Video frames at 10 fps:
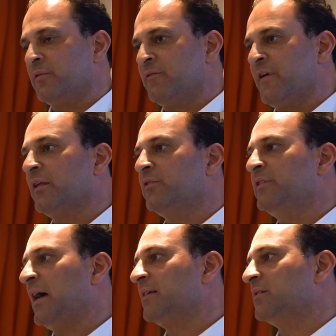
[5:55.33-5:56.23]
valued
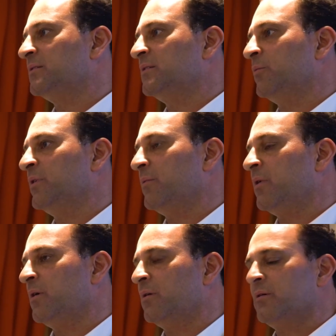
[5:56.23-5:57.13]
the assets that we
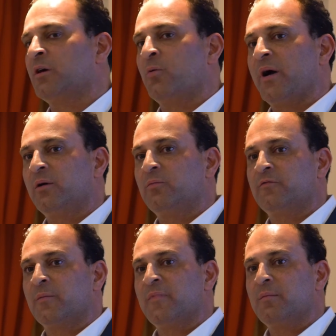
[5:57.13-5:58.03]
acquired
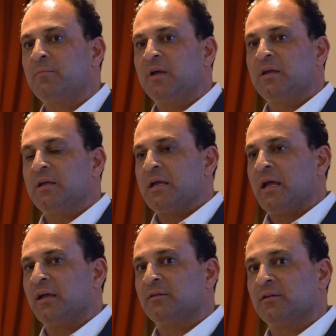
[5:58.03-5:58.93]
from them
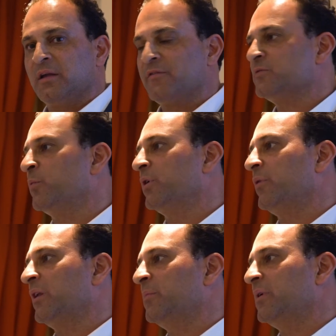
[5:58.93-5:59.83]
and give us more
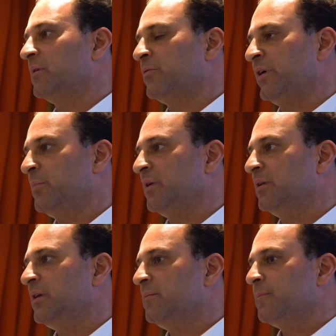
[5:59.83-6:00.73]

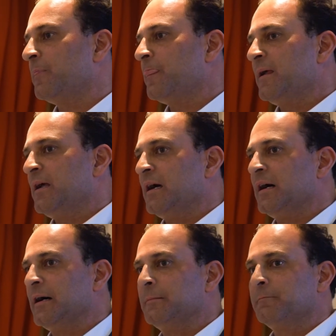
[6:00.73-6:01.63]
credibility.
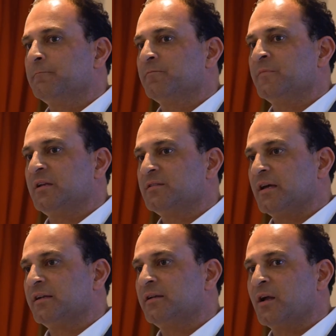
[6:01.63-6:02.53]
They decided to